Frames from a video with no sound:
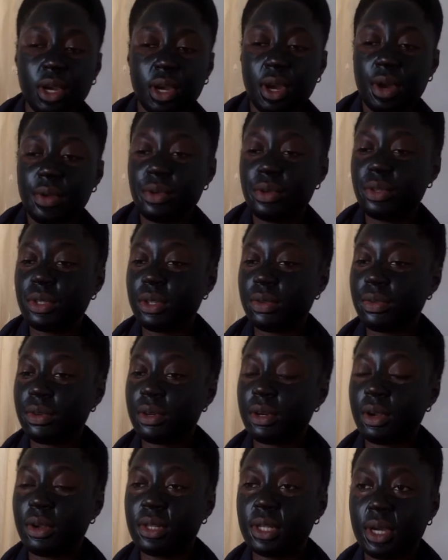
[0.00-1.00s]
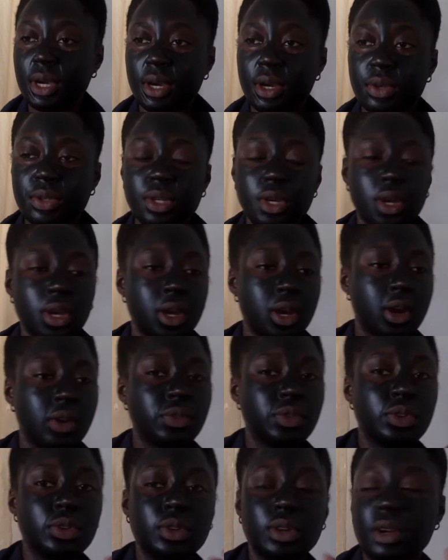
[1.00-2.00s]
i do stuff around the house i have
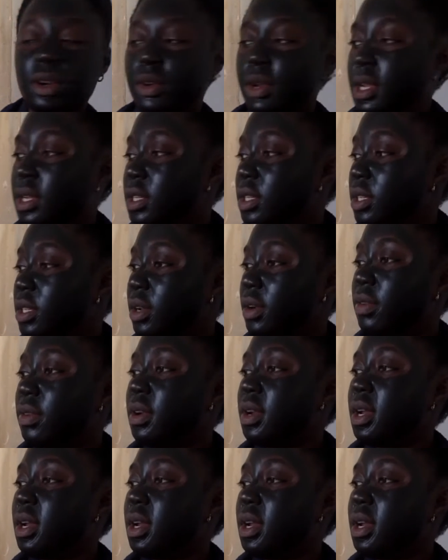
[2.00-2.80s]
to arrange stuff